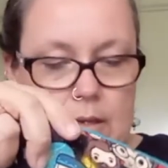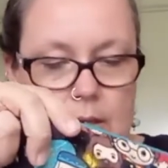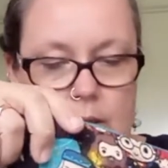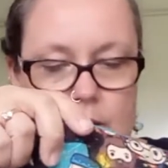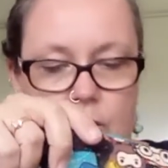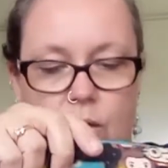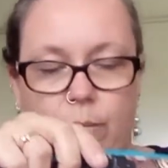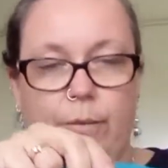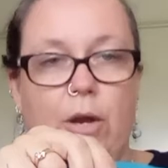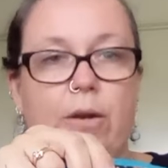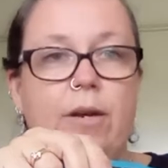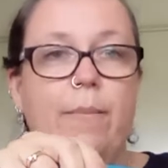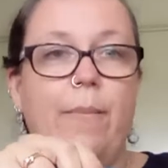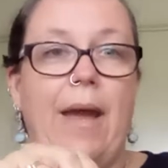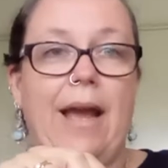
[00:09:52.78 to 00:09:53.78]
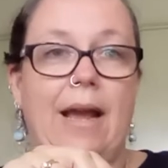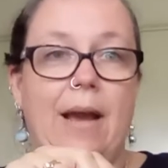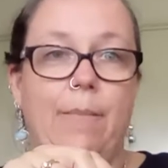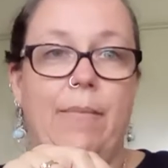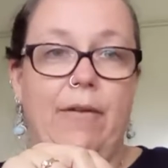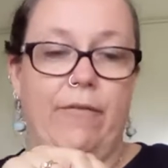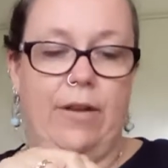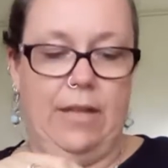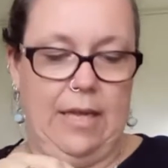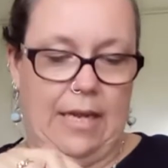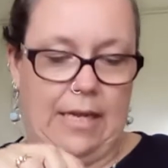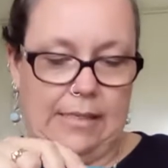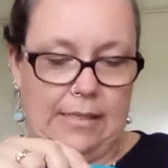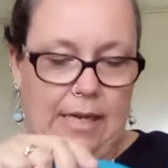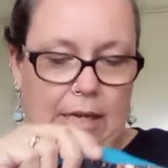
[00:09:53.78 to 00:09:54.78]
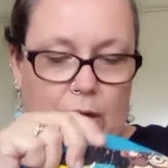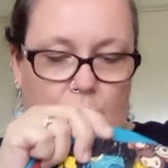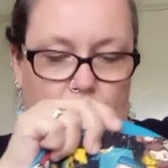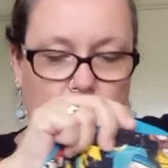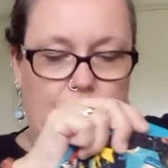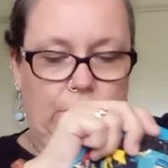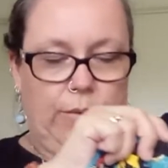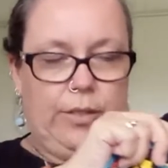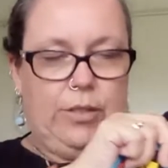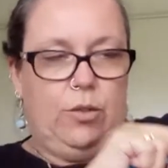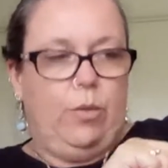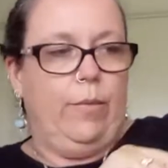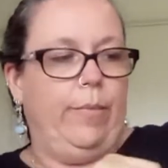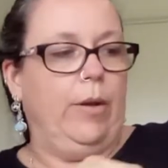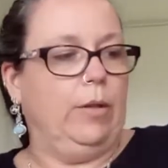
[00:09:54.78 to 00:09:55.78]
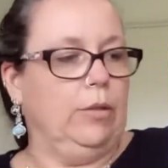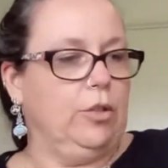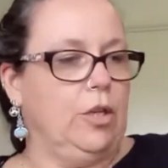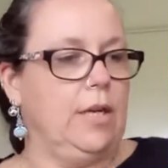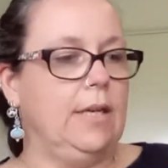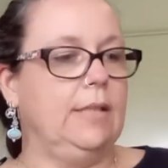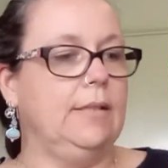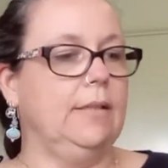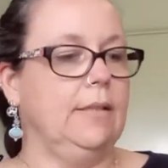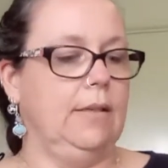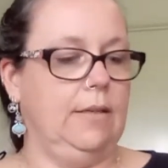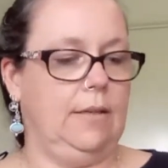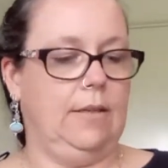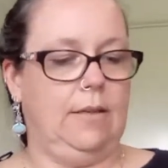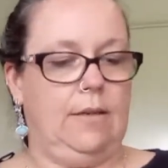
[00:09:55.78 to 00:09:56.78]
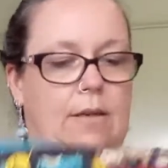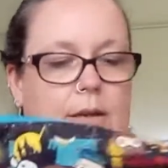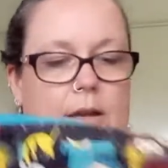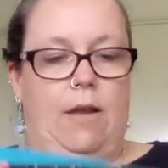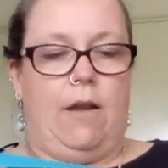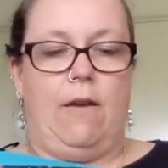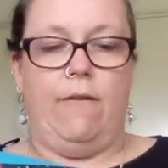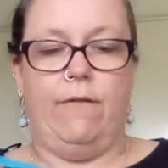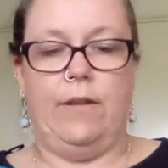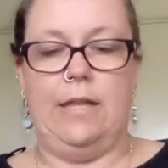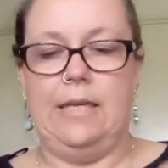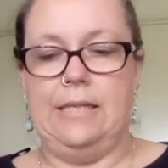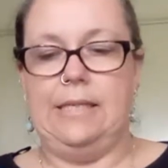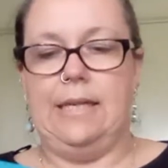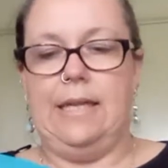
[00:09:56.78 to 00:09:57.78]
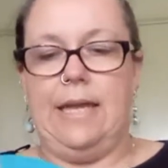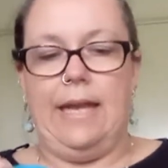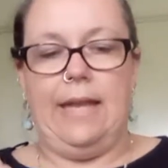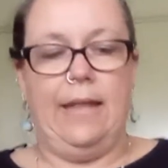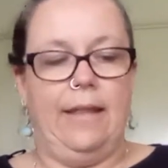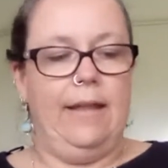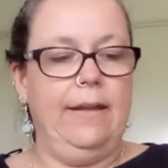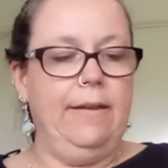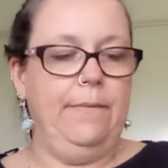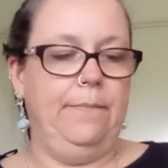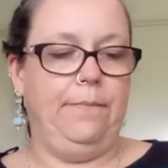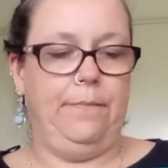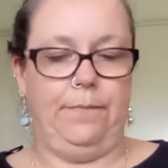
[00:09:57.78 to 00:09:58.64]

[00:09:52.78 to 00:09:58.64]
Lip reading: So I'm going to pack up everything as I go, so I do apologise for the delay there.